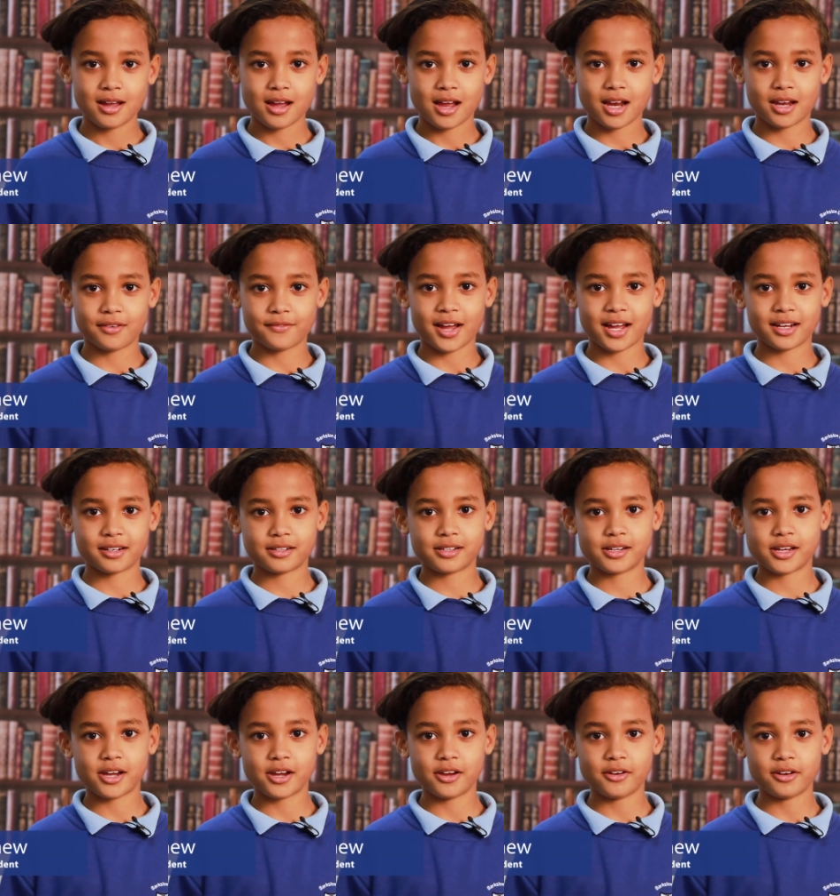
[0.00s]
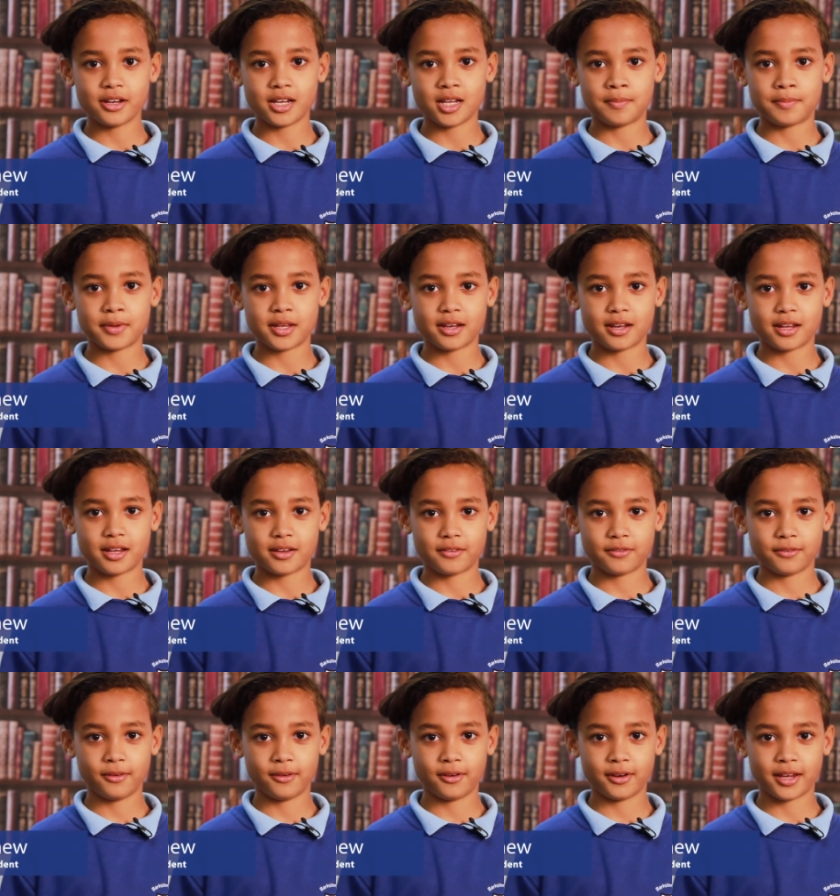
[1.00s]
and I've actually only been here
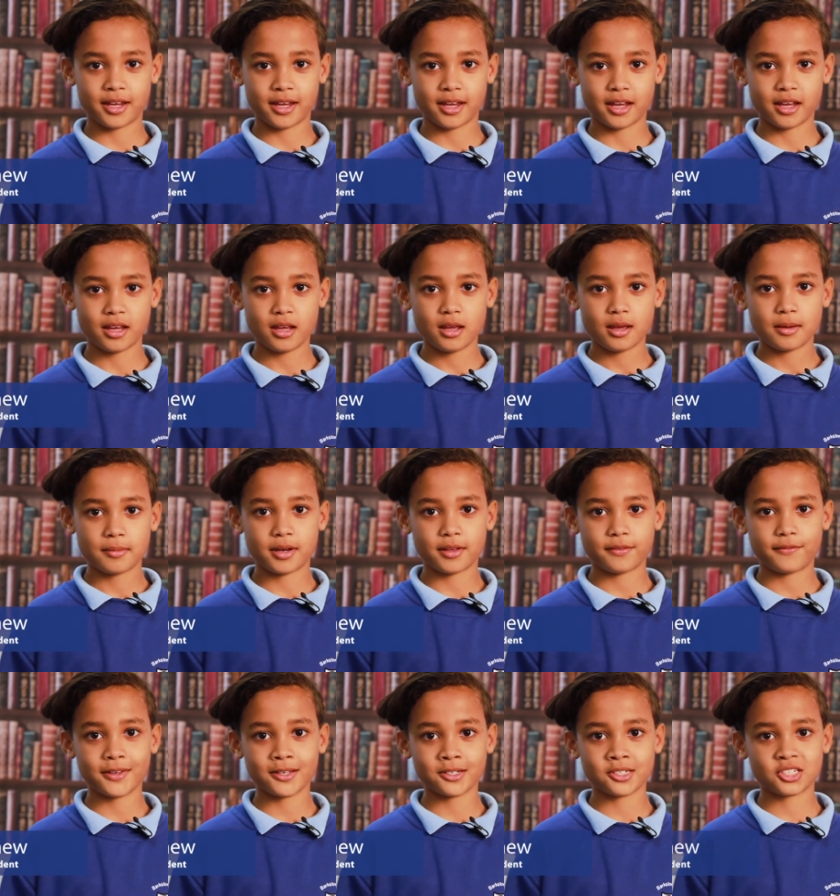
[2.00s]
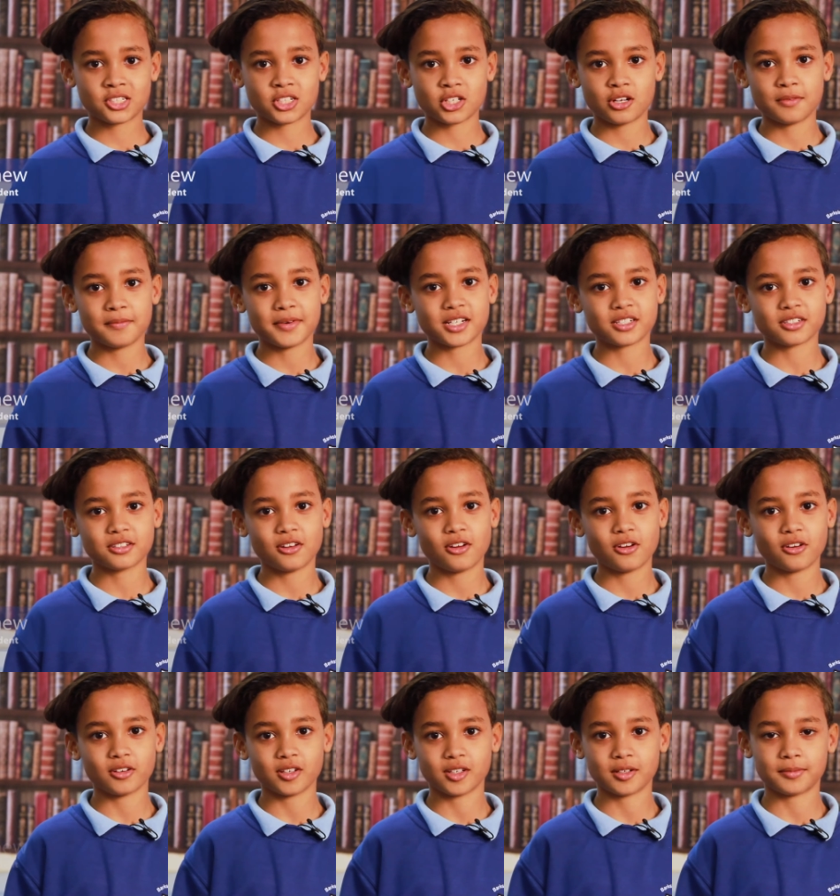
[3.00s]
for a year but it feels so much
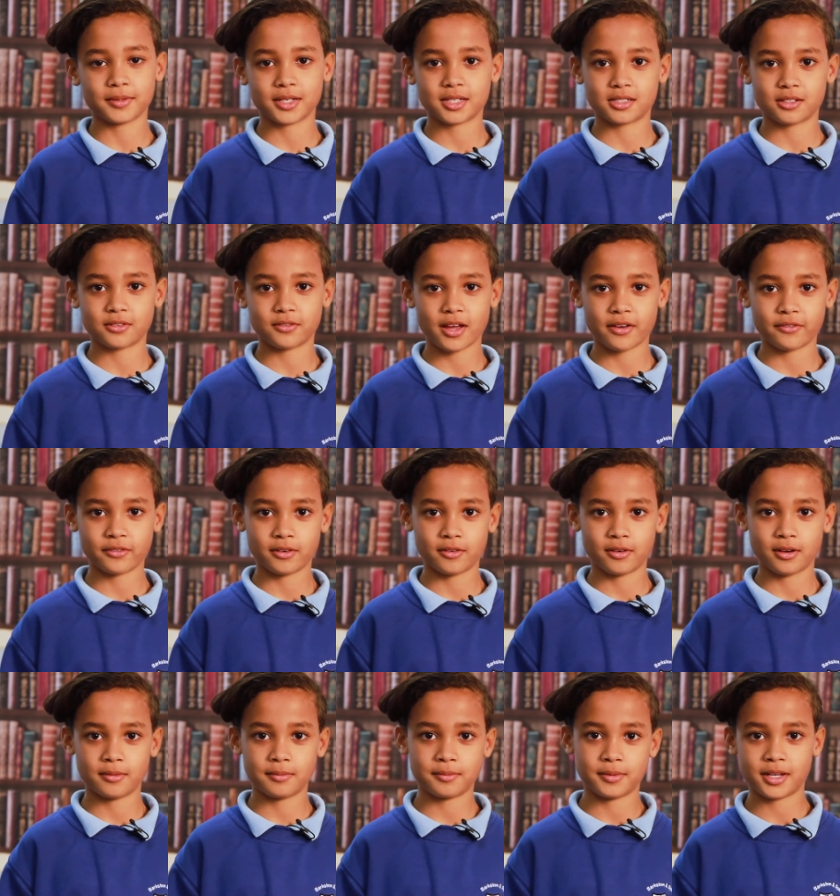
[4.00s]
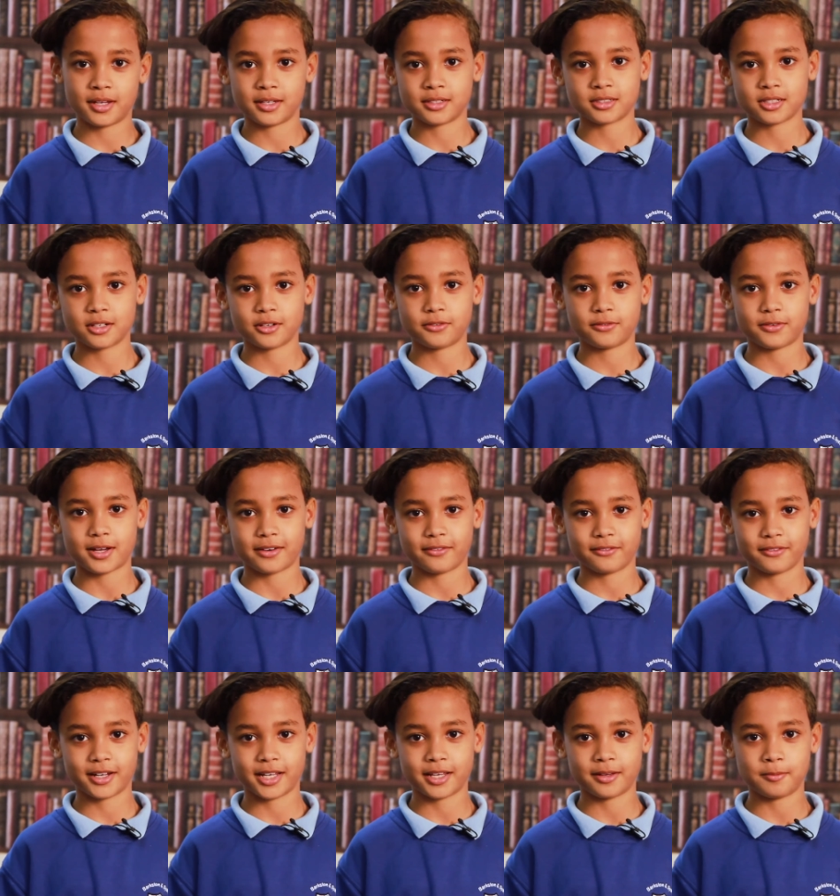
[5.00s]
longer because of everyone being so
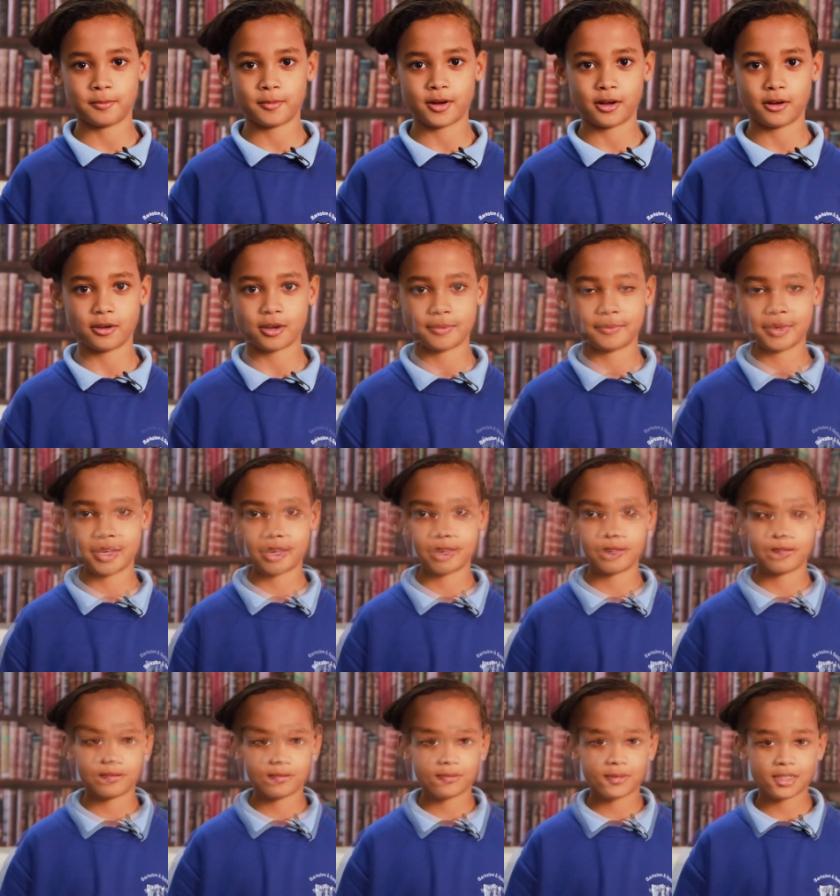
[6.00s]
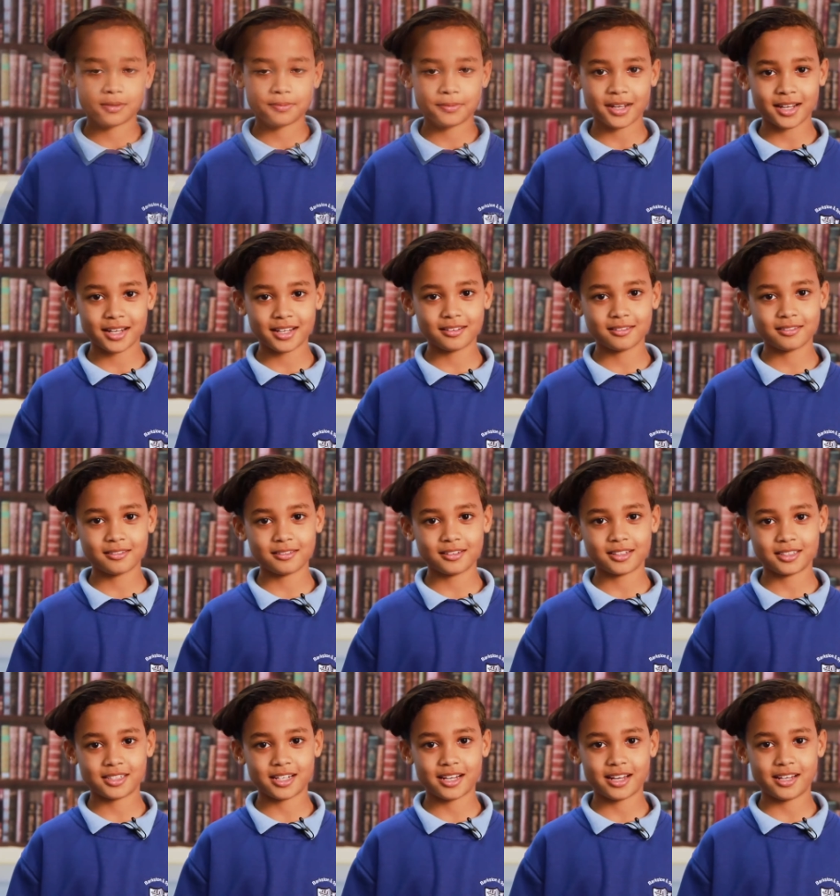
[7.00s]
friendly and welcoming. Despite all
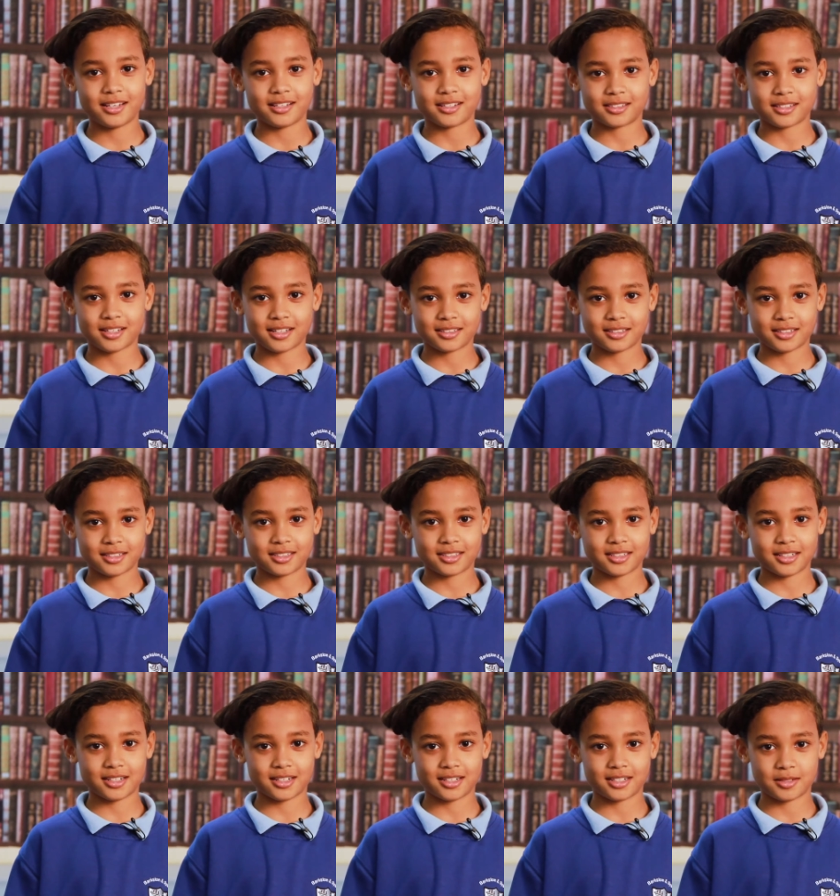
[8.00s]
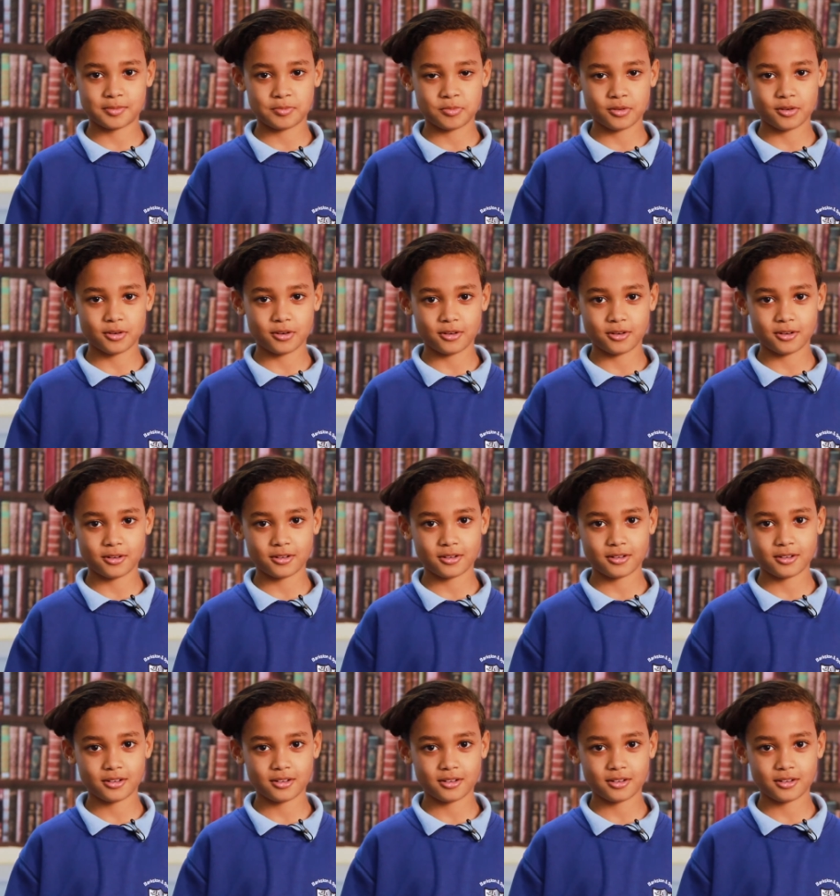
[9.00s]
the changes that this year has brought,